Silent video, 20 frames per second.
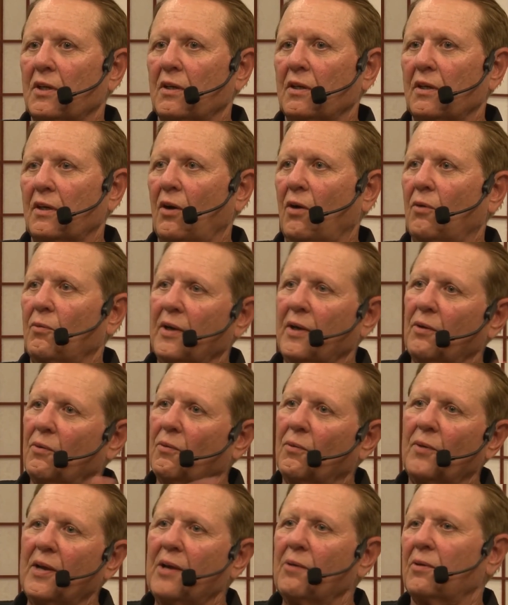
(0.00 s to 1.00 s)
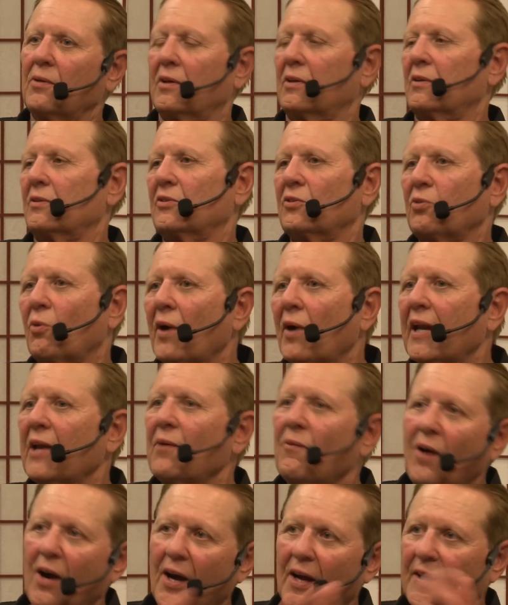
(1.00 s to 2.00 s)
We were
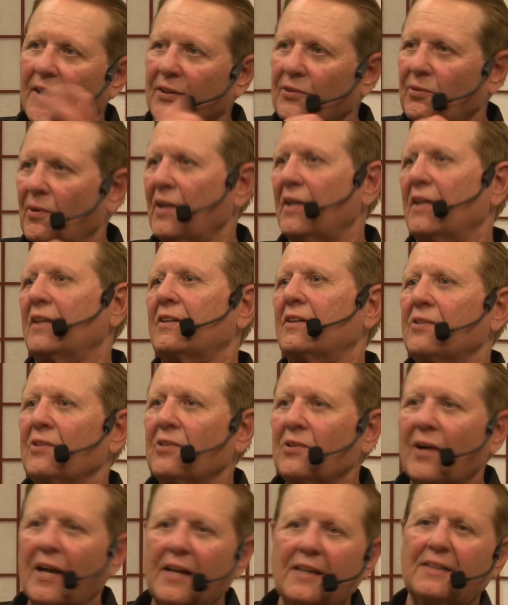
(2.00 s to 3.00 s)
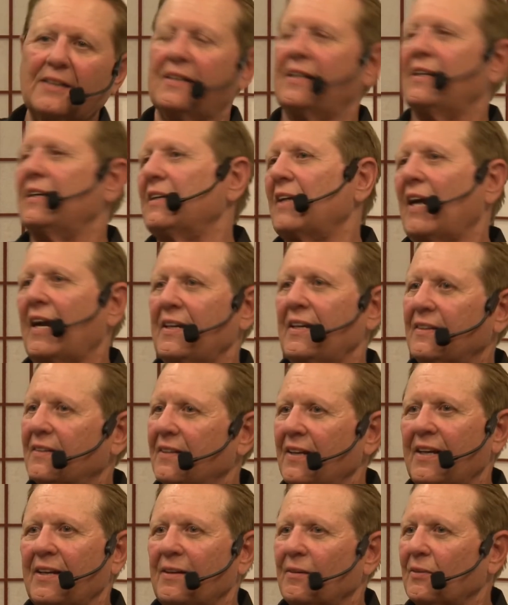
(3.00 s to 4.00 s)
21, 22, 18,
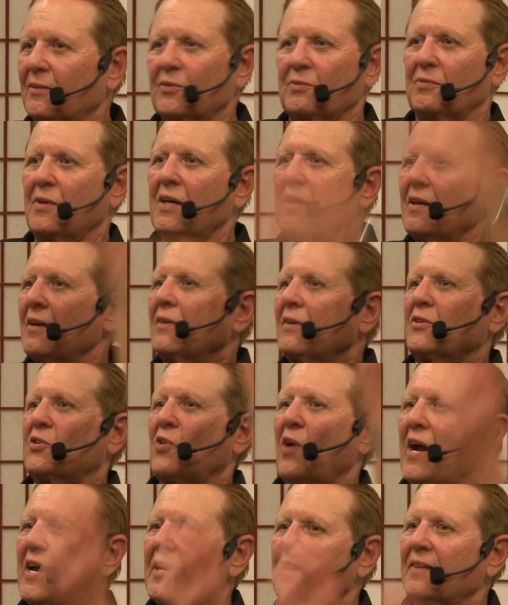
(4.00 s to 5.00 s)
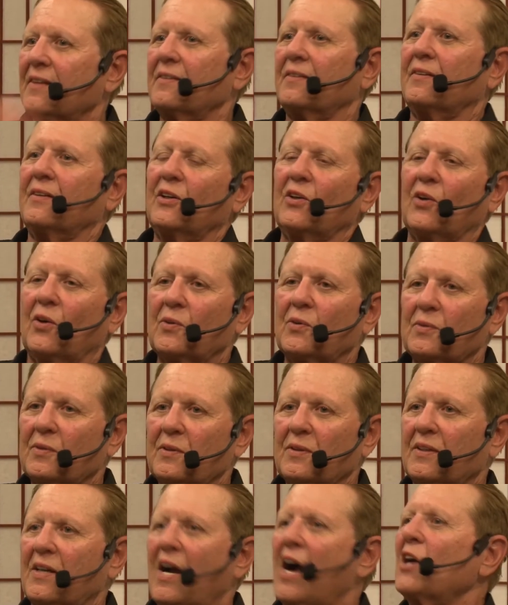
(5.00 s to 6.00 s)
19, trying to,
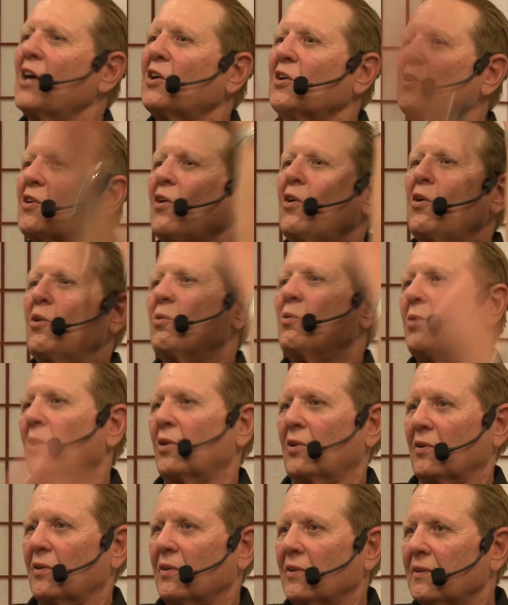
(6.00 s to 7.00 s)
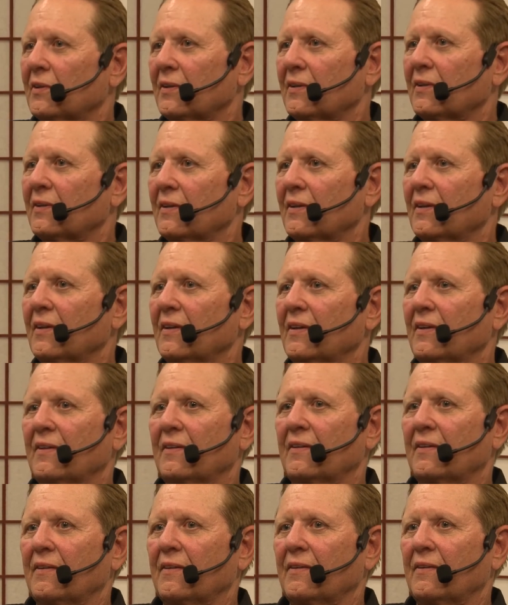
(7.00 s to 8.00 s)
conquer the whole world.
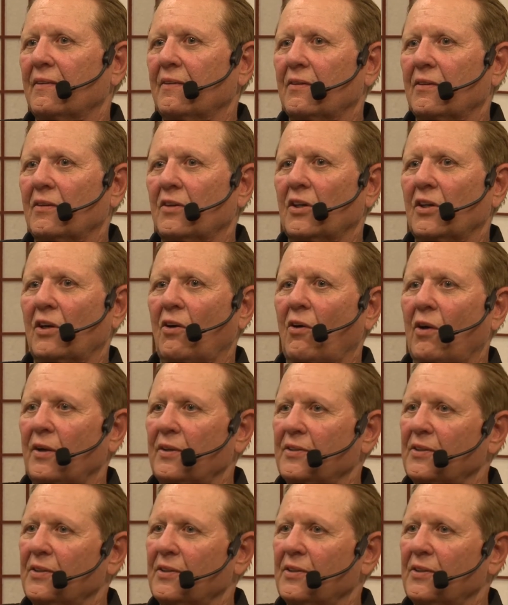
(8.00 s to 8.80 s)
There